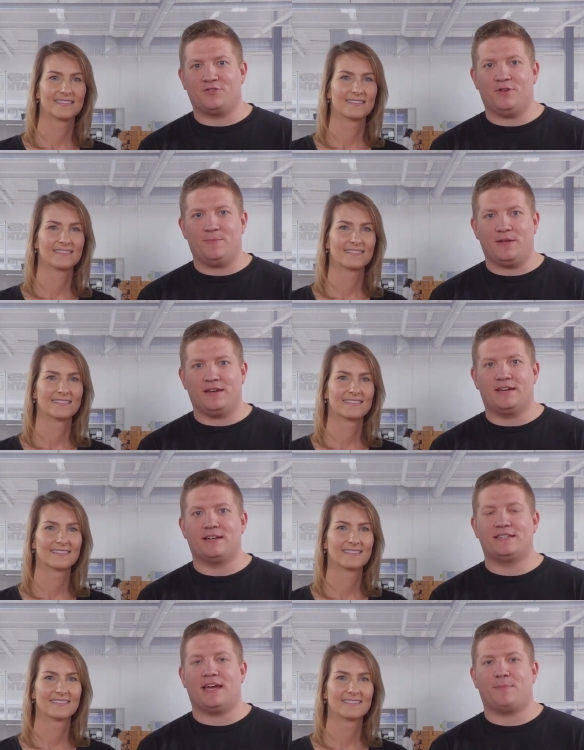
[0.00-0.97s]
Speaker 1: to trip at an
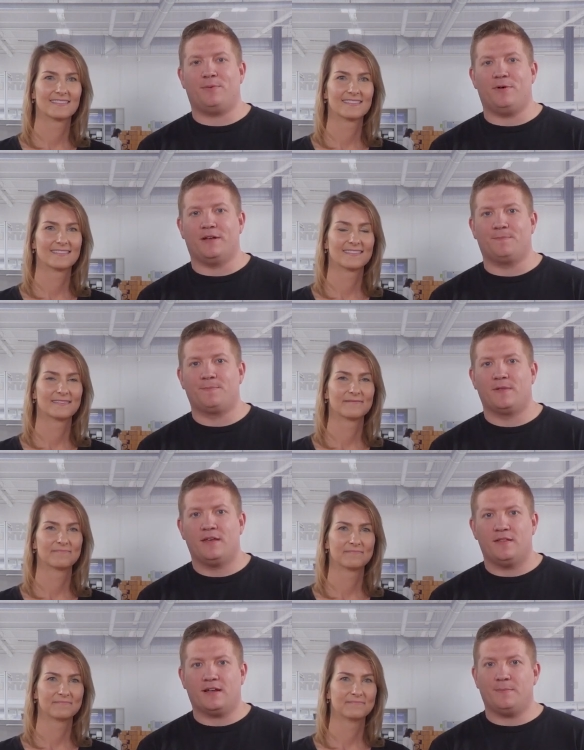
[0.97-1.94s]
exact point.
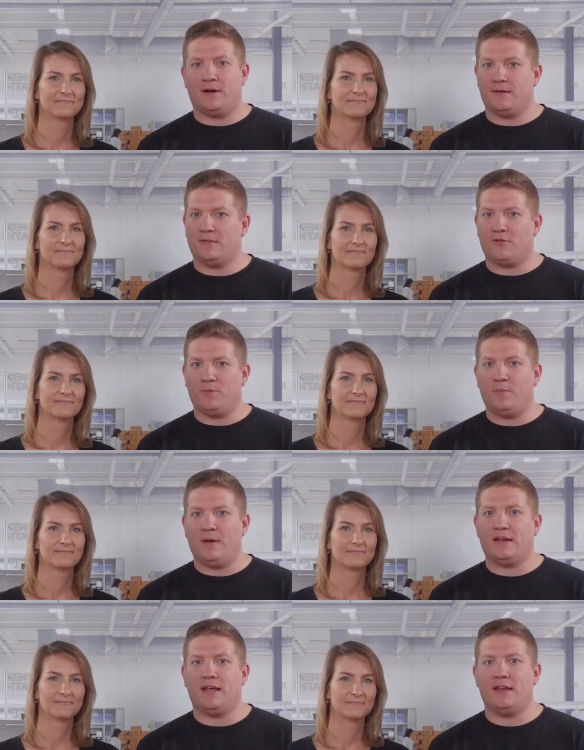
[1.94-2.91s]
They combine
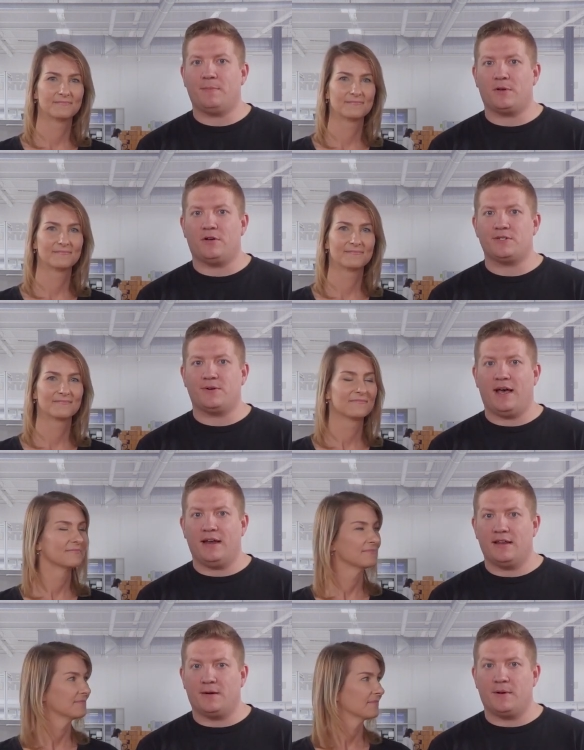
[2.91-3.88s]
thermomagnetic but also add
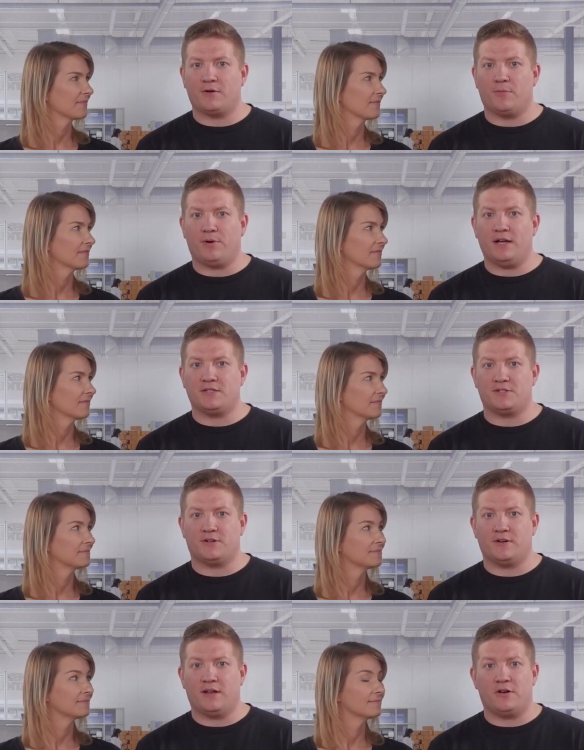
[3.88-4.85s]
in a
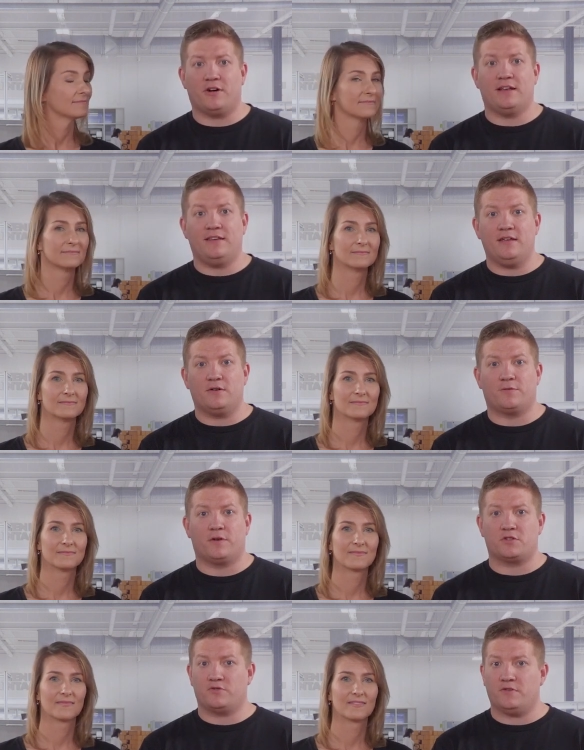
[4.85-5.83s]
microprocessor and are ideal for
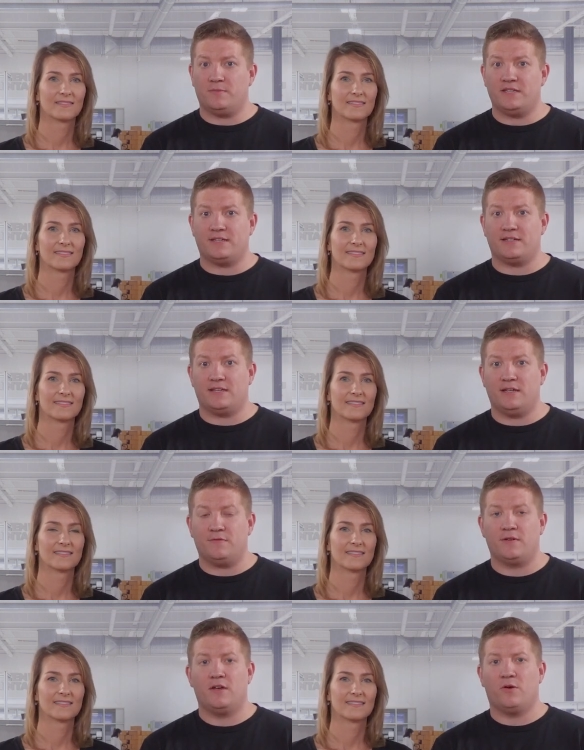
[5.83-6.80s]
extremely sensitive
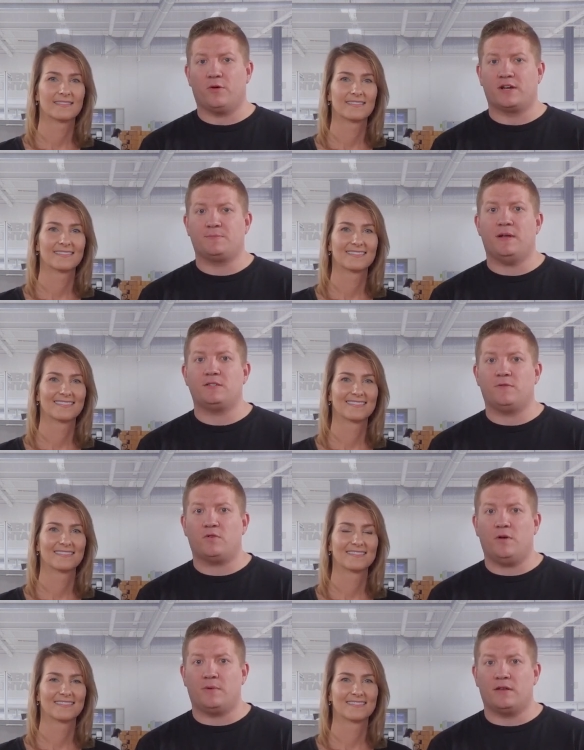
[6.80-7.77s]
or expensive
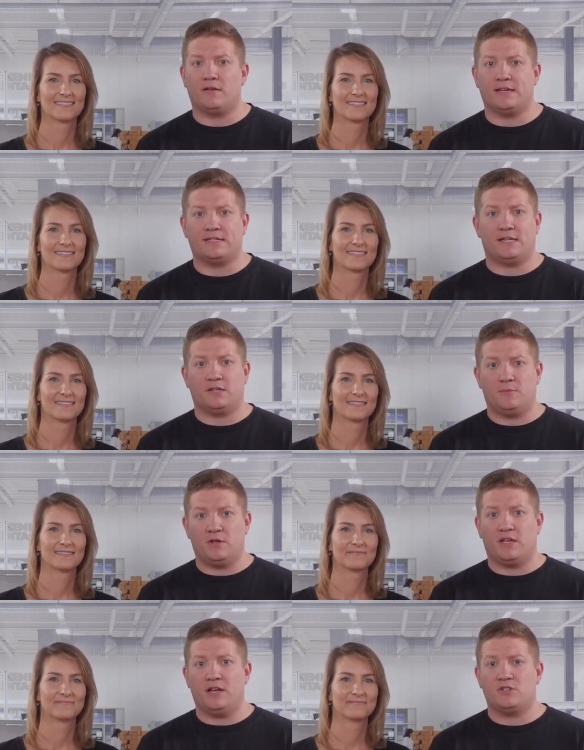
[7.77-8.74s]
equipment like
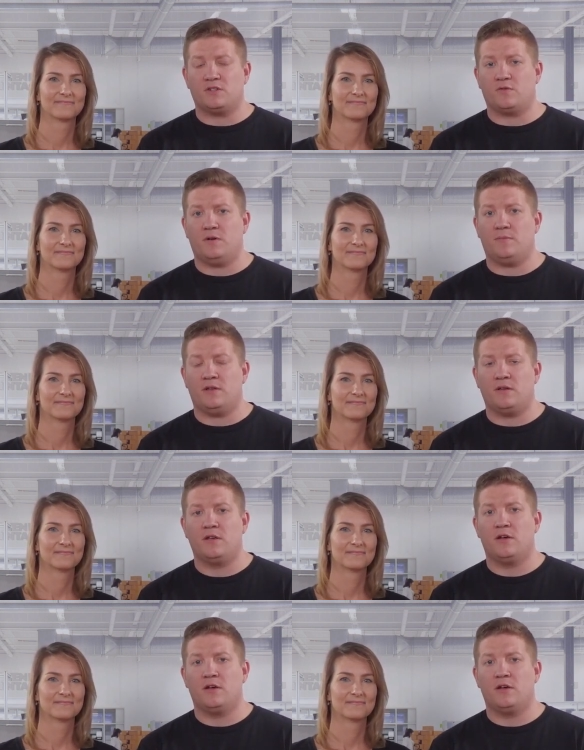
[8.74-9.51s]
telecommunications equipment